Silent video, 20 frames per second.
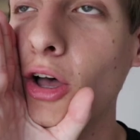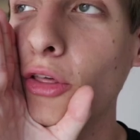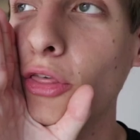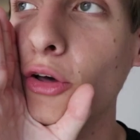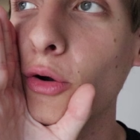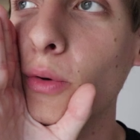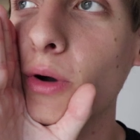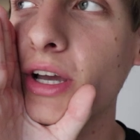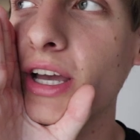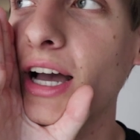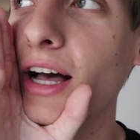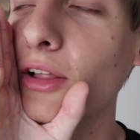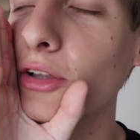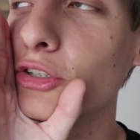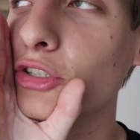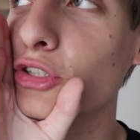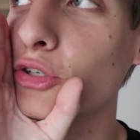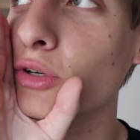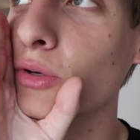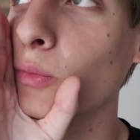although a
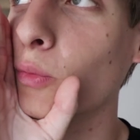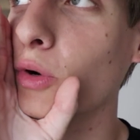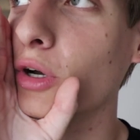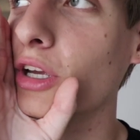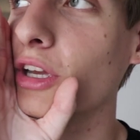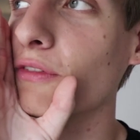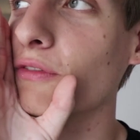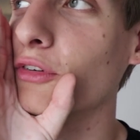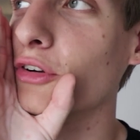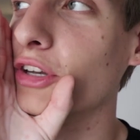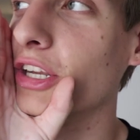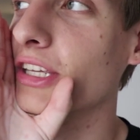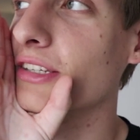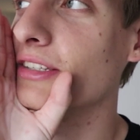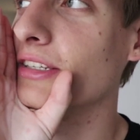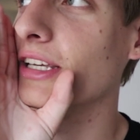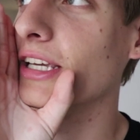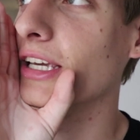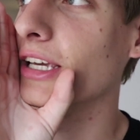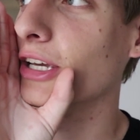college student working for
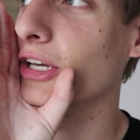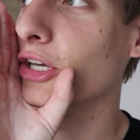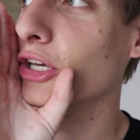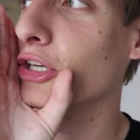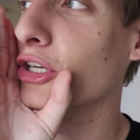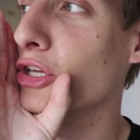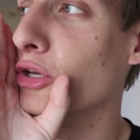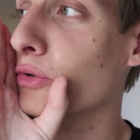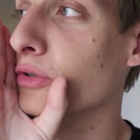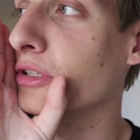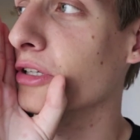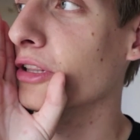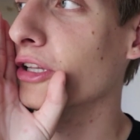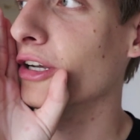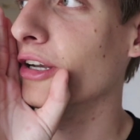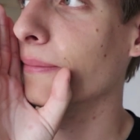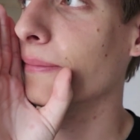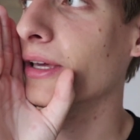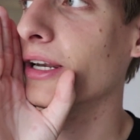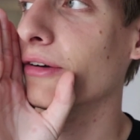Disney could use a
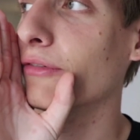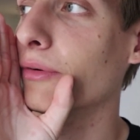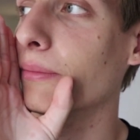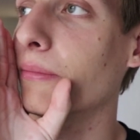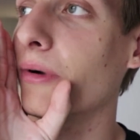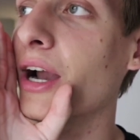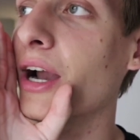little bit of a